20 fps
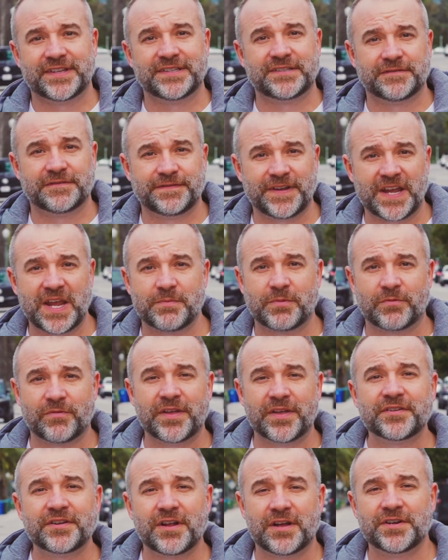and to fame,
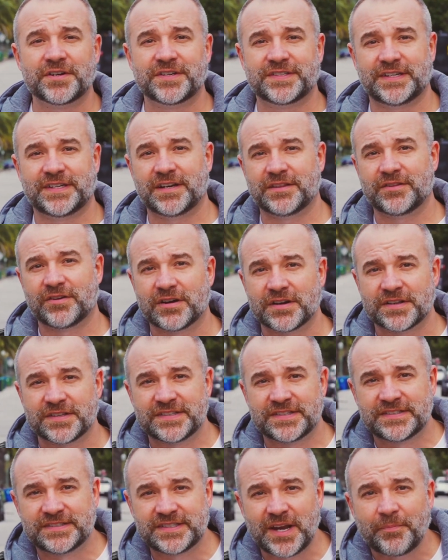rather to understanding there are
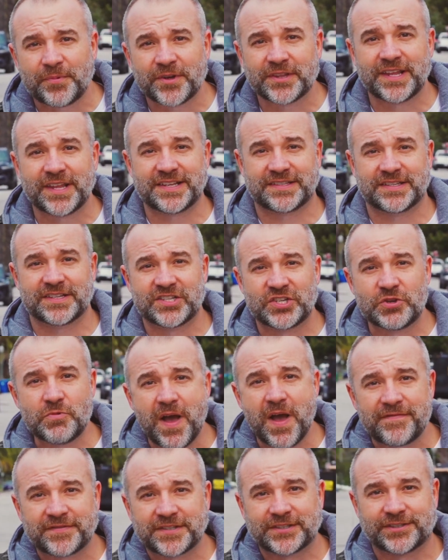separate lessons you
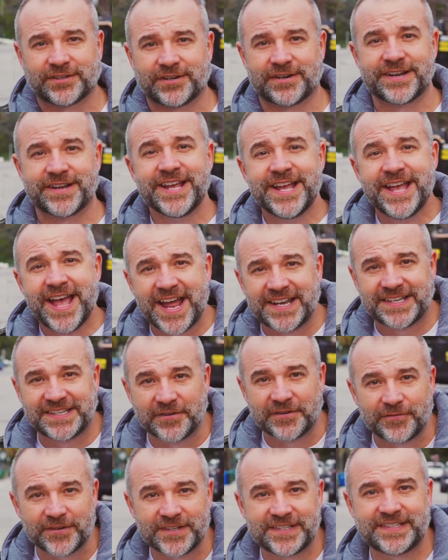have to learn at
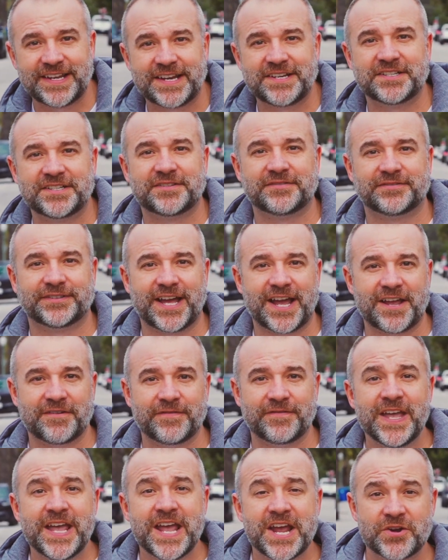different stages of life
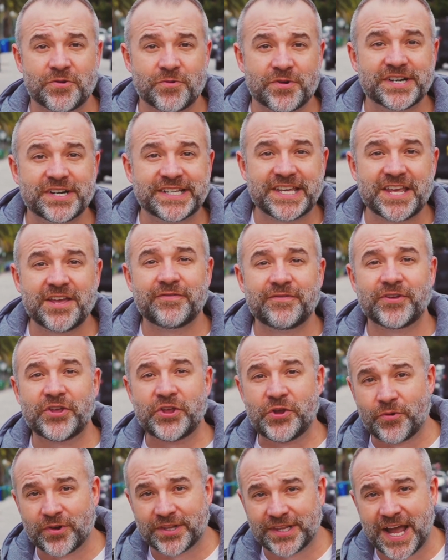in order to give
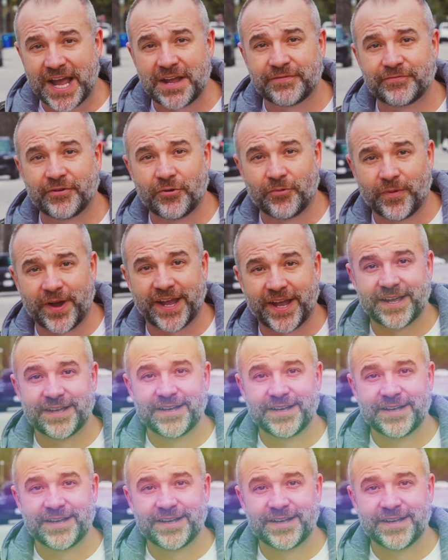your life away.